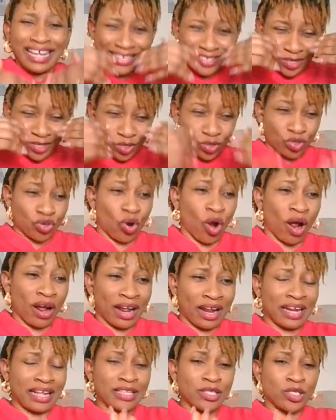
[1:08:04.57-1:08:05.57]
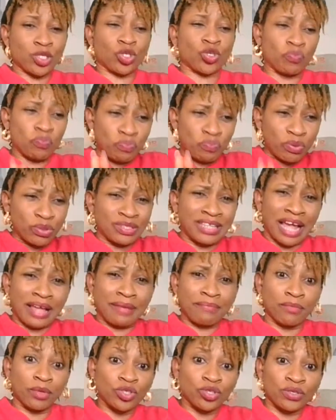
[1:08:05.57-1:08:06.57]
is struggling to put their
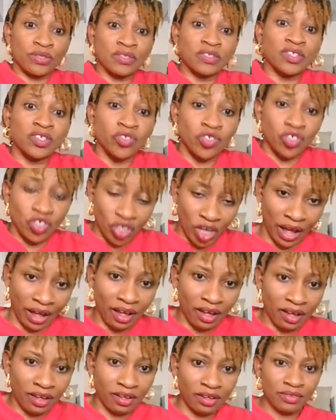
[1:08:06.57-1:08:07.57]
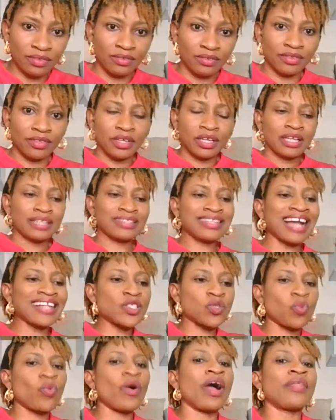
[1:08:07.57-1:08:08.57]
emotions in check.
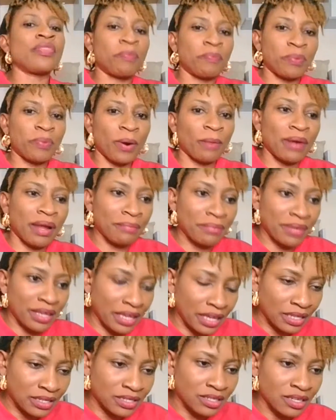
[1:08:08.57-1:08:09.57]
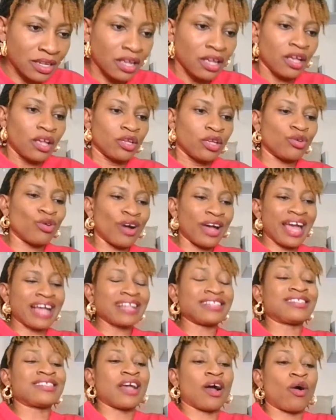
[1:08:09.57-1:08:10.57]
That's where the problem is. Your
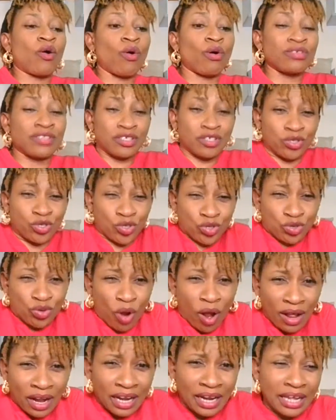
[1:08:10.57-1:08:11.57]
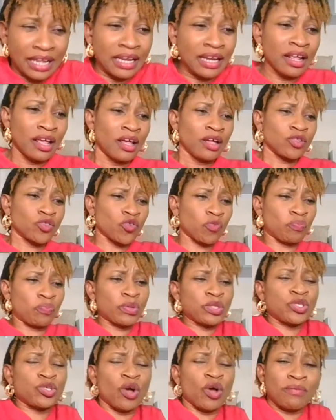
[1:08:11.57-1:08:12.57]
8-year-old is struggling to
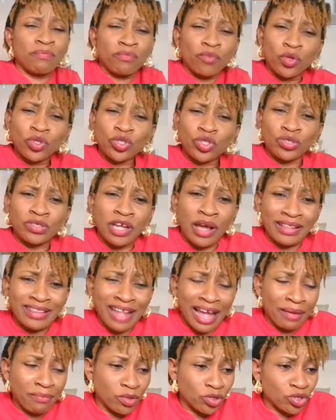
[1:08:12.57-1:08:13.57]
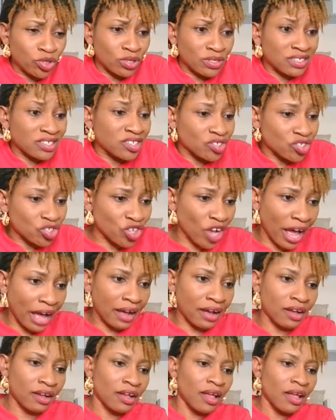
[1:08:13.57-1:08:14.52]
put their emotions in check.